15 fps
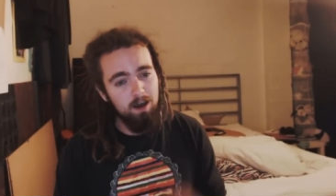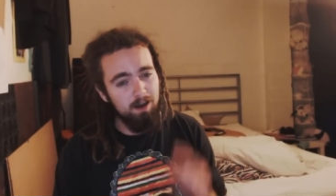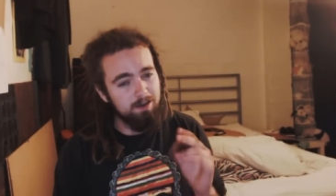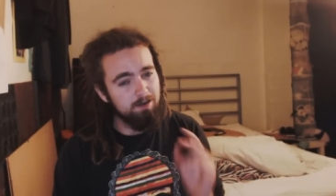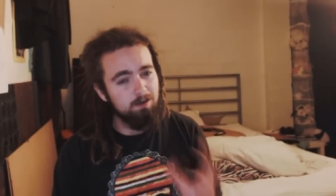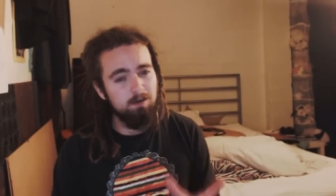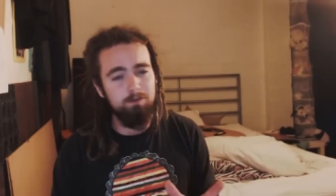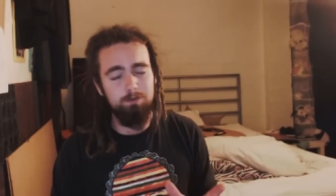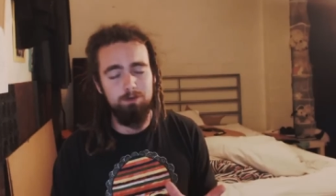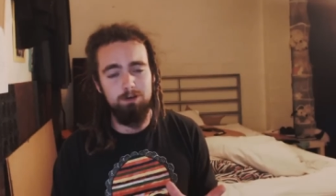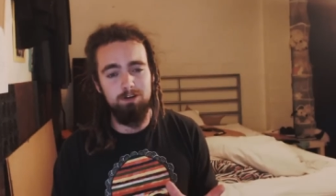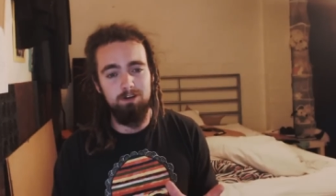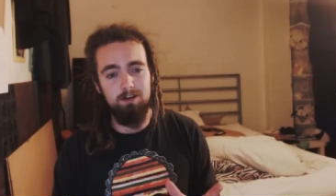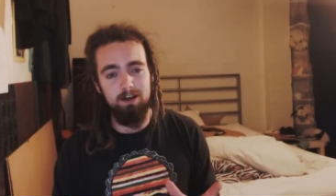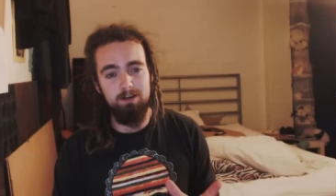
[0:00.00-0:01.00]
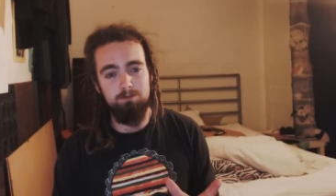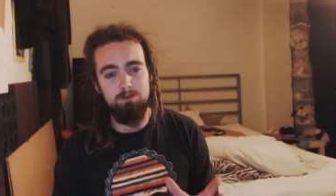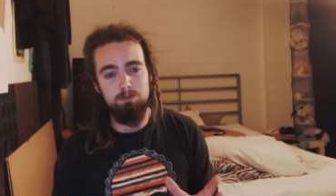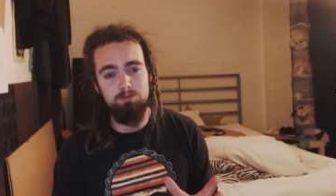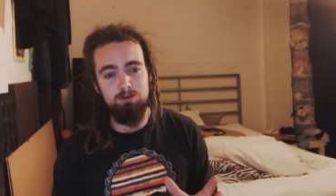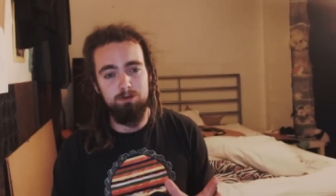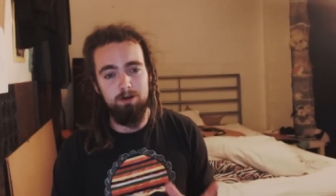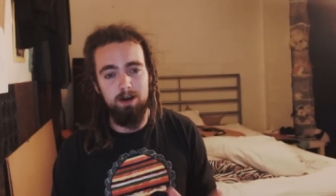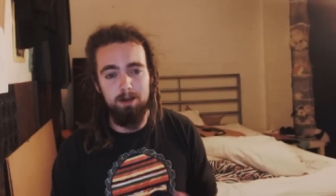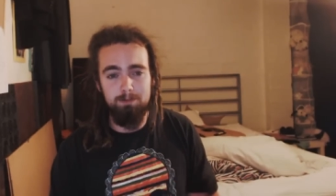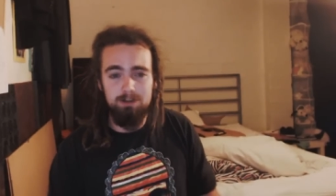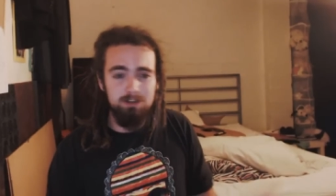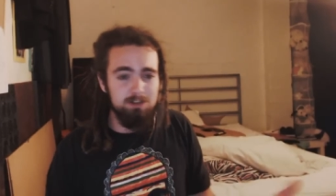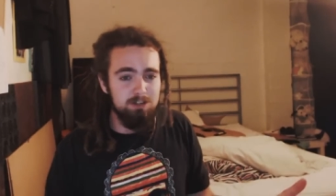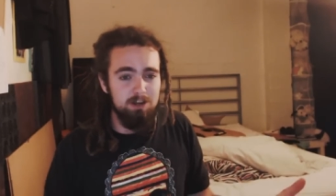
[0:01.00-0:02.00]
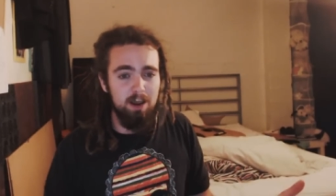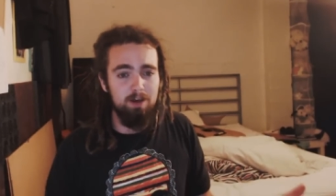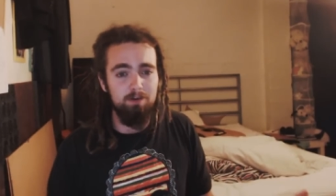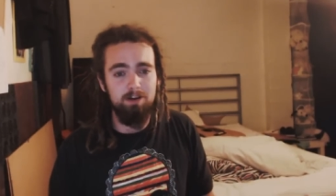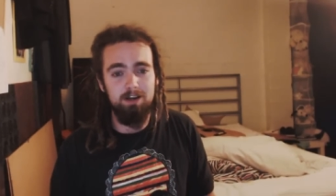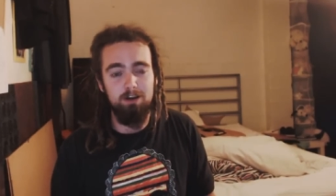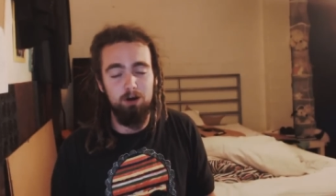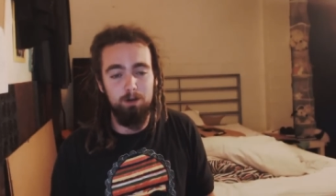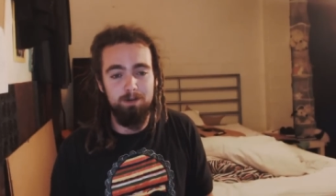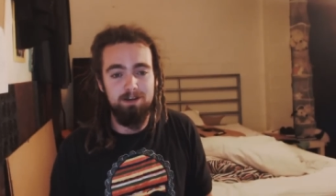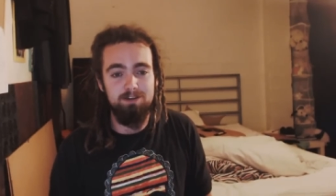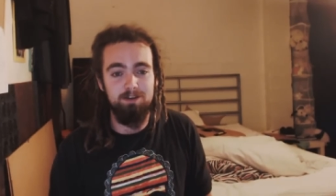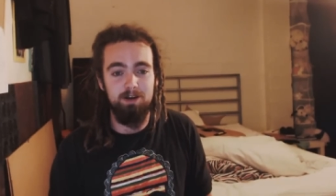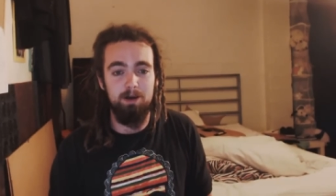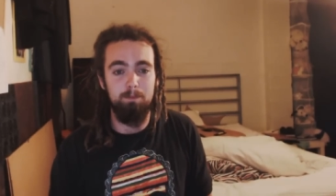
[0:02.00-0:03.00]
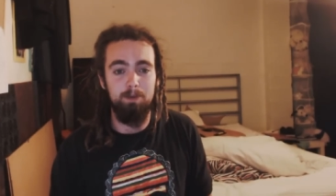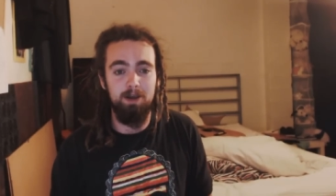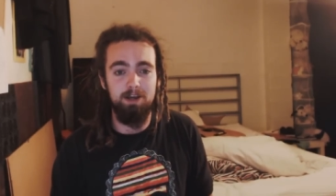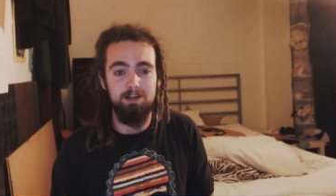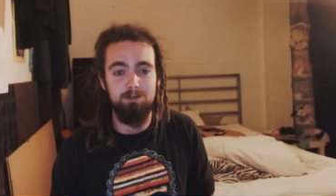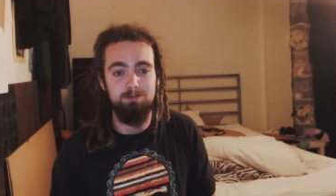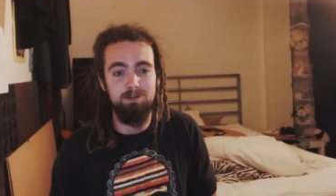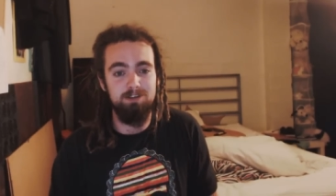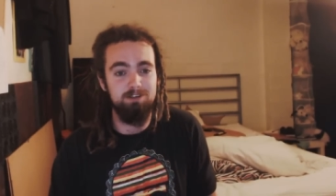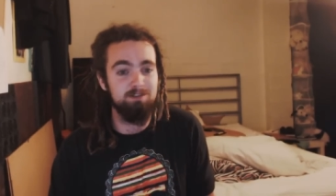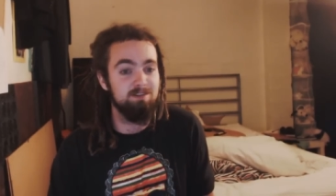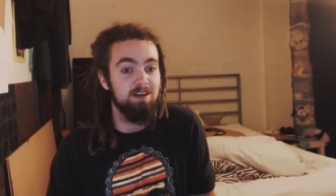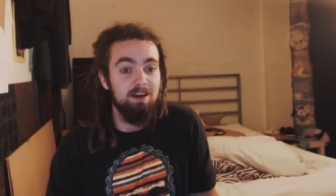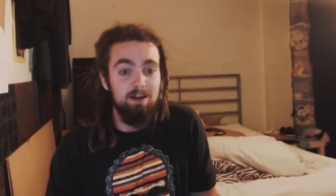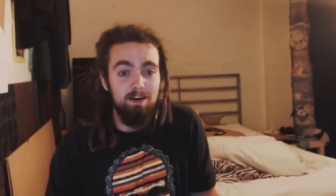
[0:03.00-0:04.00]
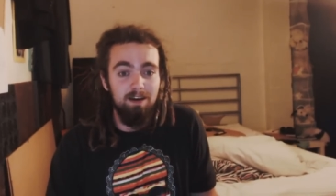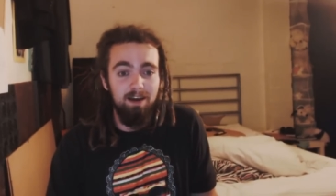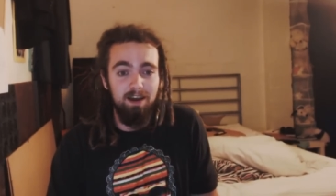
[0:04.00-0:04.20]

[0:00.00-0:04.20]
I'd love if you can like and subscribe, and just generally comment on our page, because,